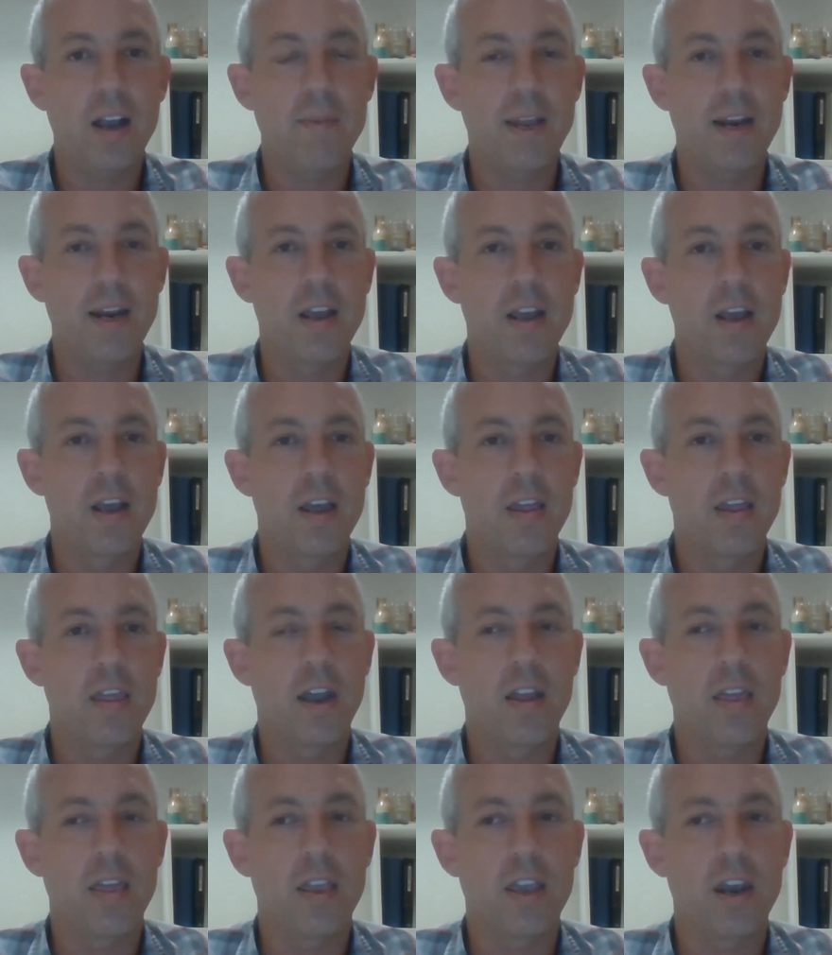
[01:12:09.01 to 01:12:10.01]
I mean,
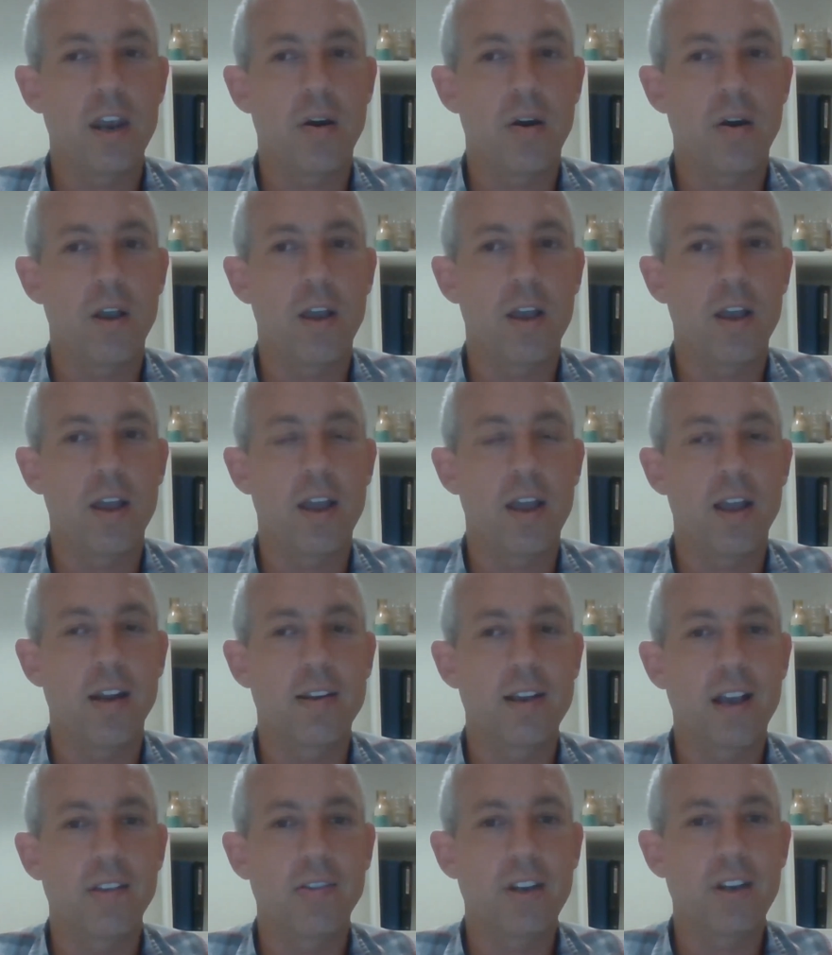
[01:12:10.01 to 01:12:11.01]
that, you know,
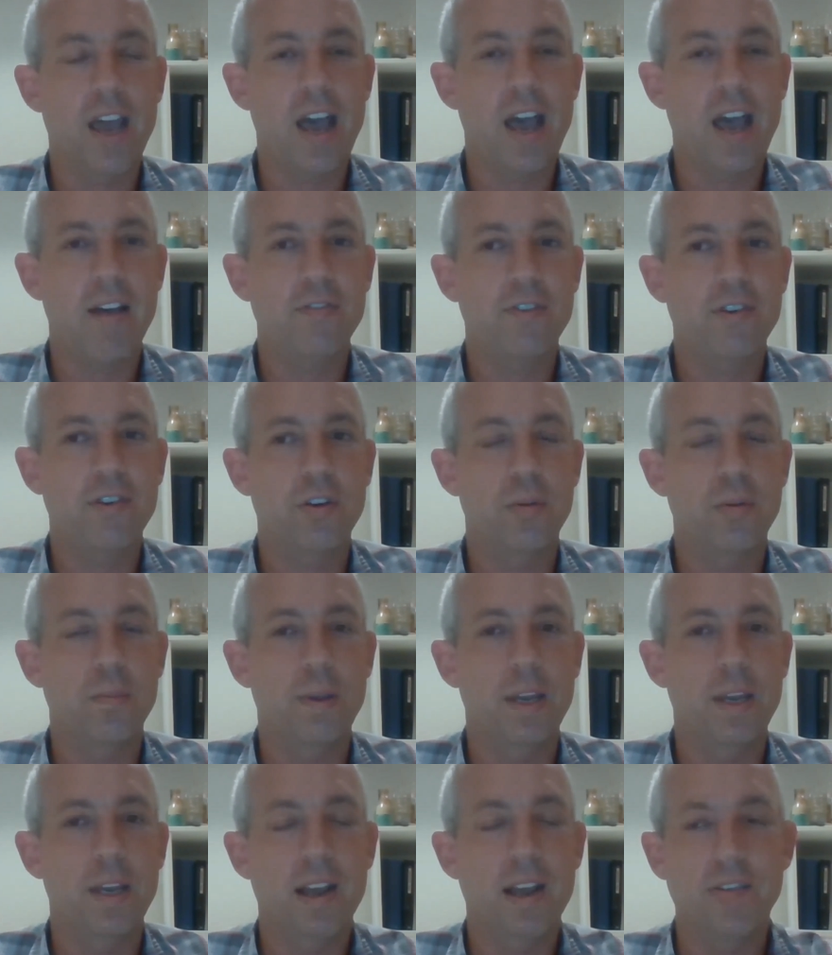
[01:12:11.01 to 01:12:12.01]
it doesn't have to
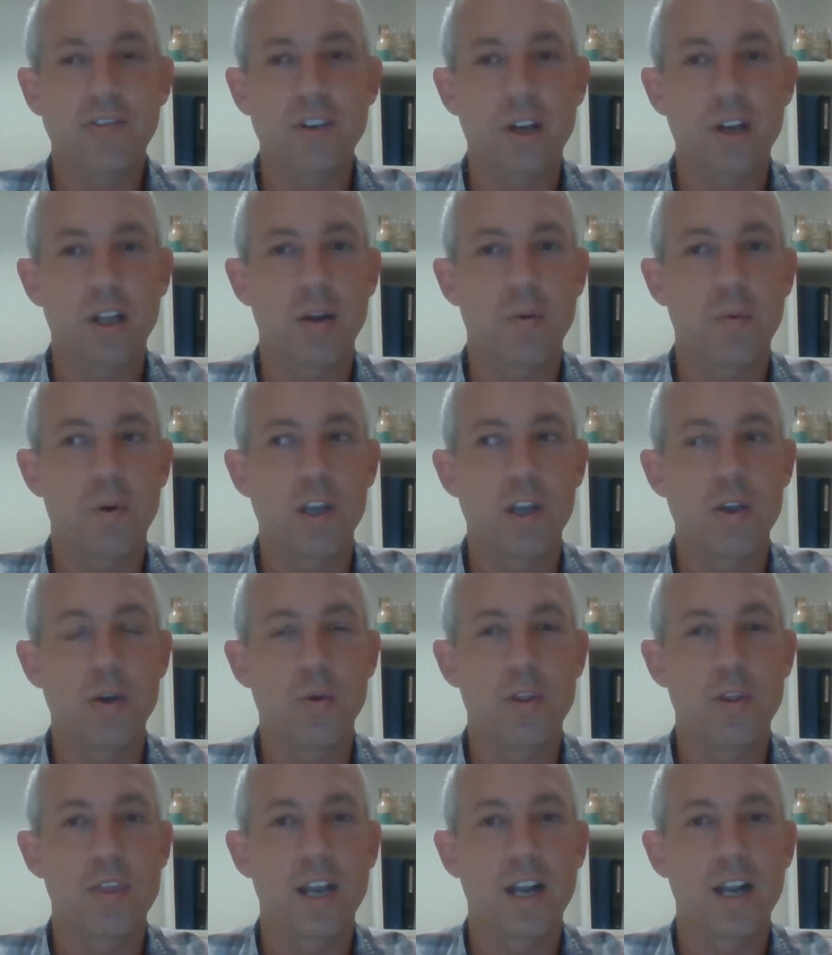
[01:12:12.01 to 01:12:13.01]
be necessarily what
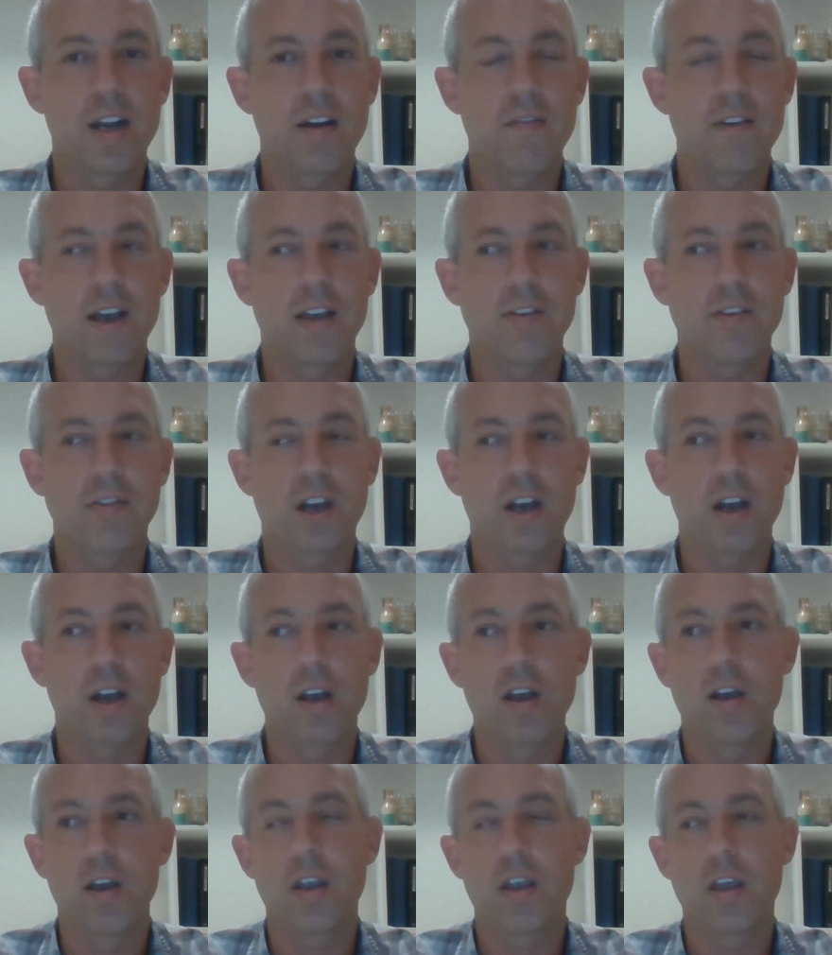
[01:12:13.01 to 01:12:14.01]
you would think of as a,
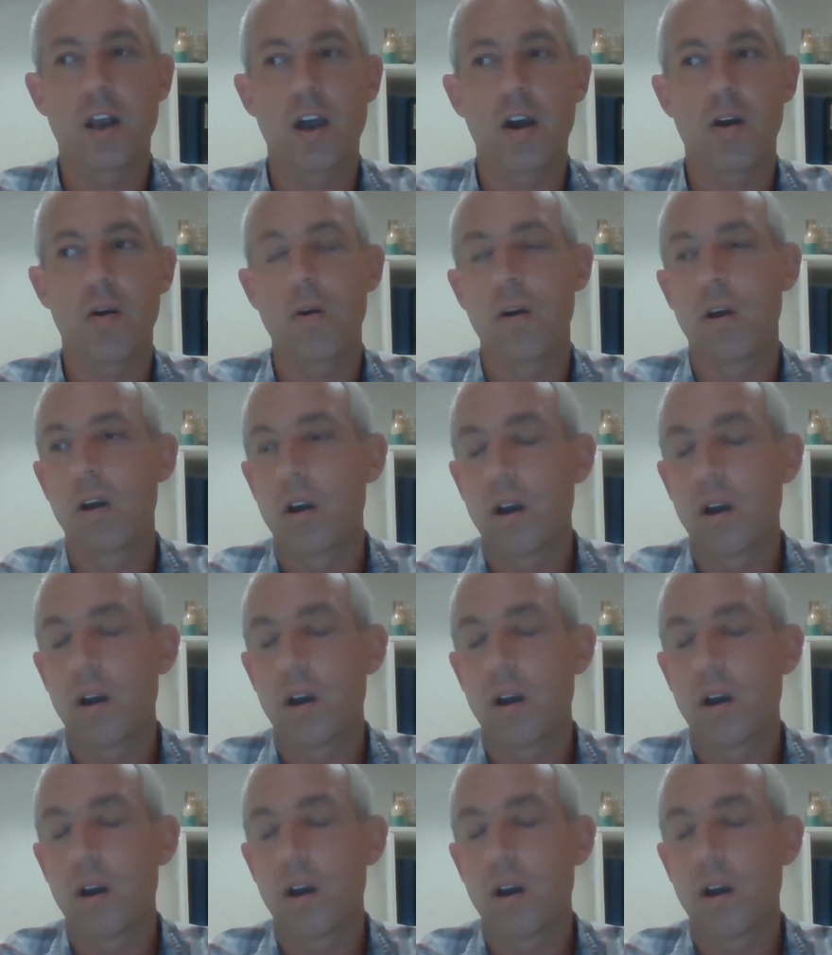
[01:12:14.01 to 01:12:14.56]
you know,